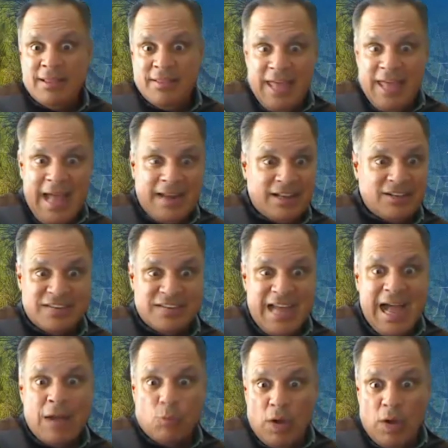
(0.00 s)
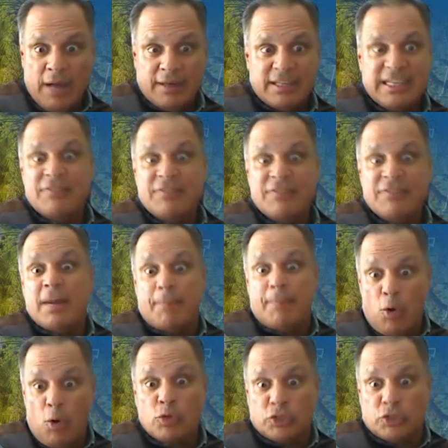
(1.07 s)
that is not giving up
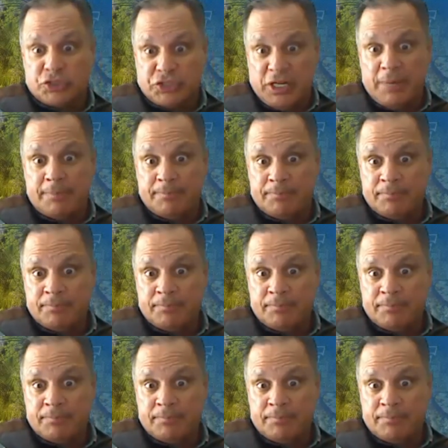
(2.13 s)
ownership